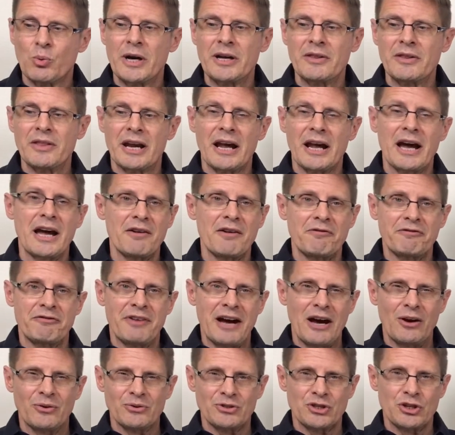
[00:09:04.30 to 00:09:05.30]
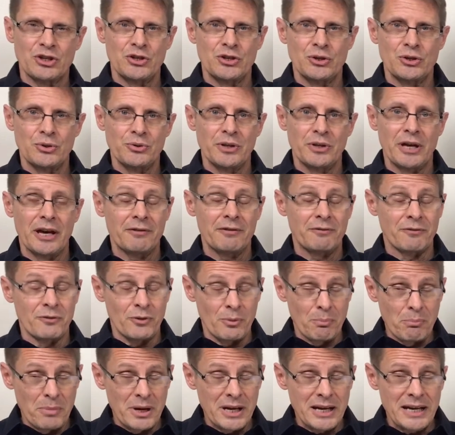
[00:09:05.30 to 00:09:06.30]
way that I have found to do that
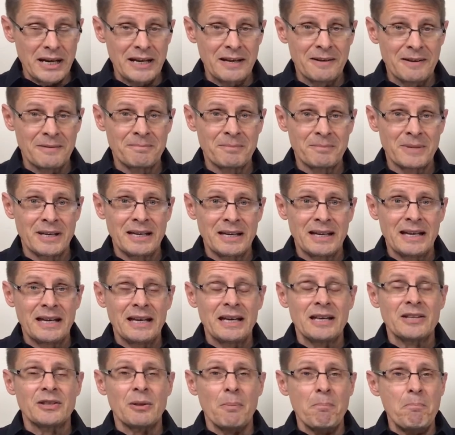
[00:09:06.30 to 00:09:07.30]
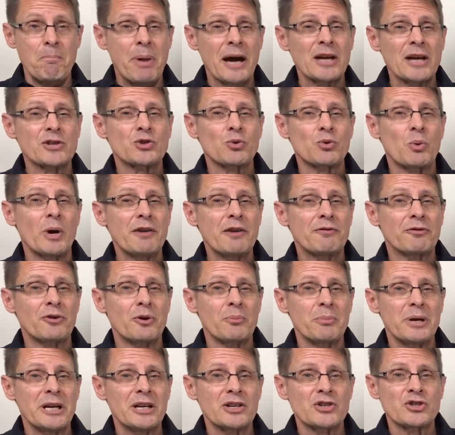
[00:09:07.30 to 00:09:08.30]
for me. The best way
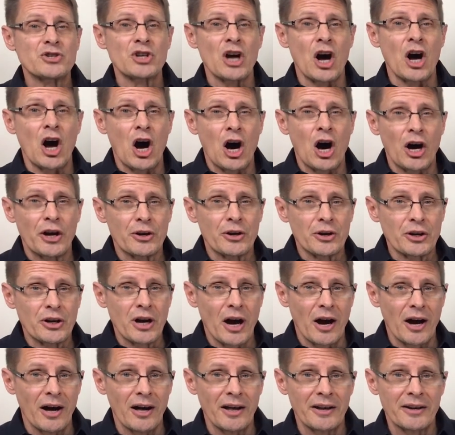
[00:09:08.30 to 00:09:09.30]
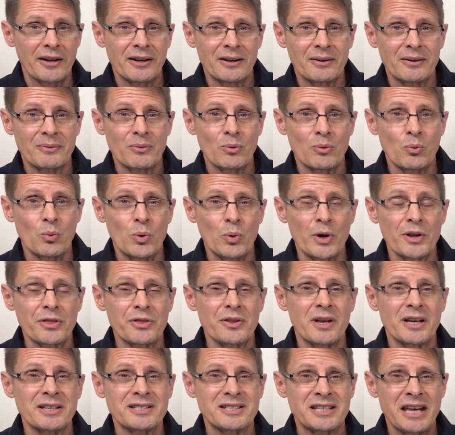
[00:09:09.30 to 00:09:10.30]
for me is to honor God
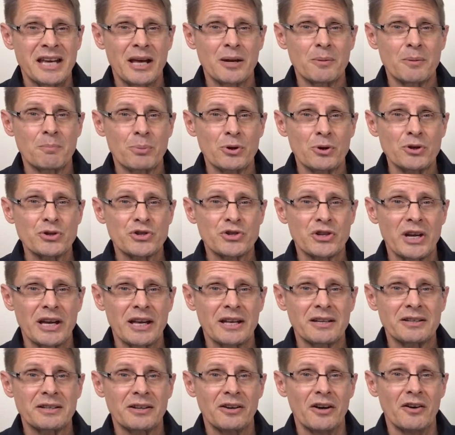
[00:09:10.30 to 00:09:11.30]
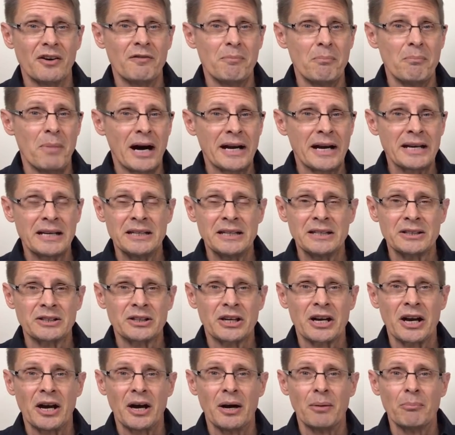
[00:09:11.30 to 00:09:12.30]
with 10% of my
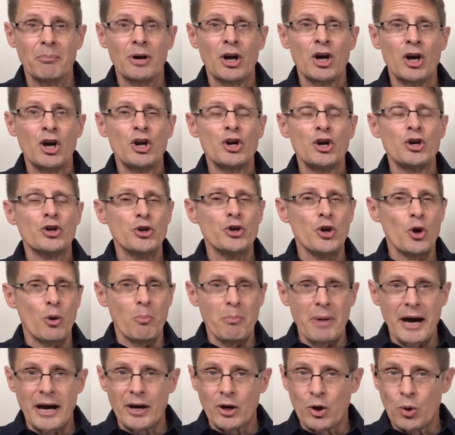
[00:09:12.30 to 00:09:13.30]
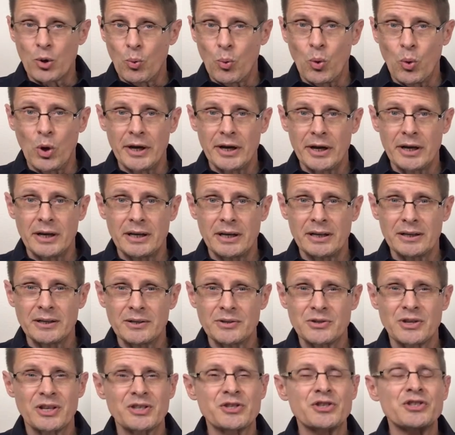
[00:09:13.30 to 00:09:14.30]
income, no matter what it
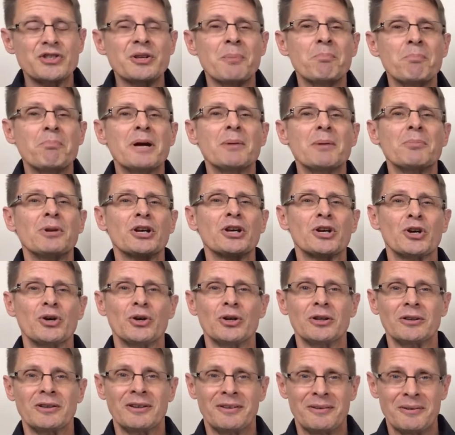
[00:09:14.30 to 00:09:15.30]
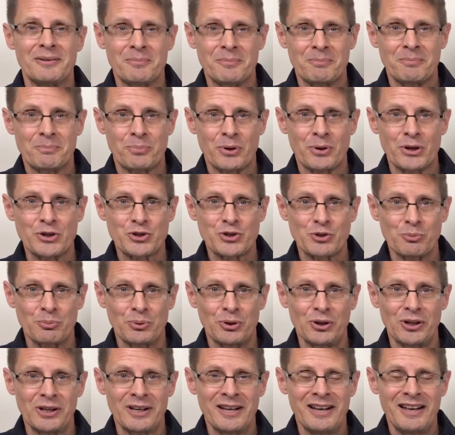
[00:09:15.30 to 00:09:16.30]
is. It's the biblical
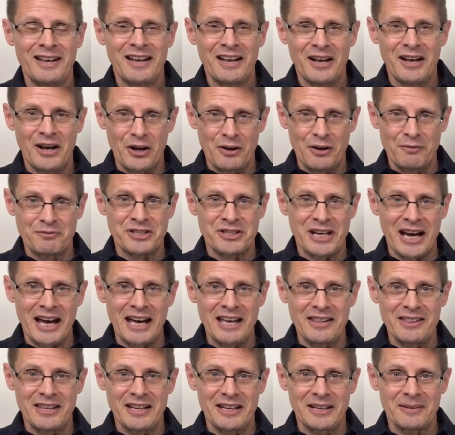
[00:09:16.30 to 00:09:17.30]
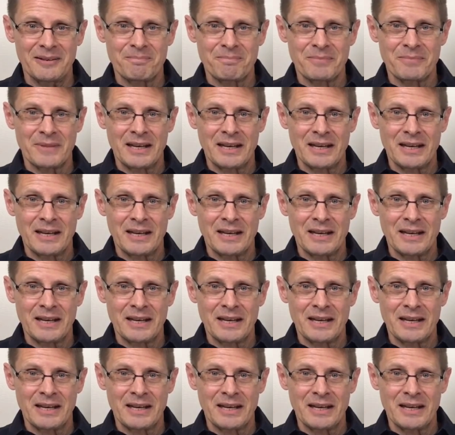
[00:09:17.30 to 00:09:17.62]
principle of tithing.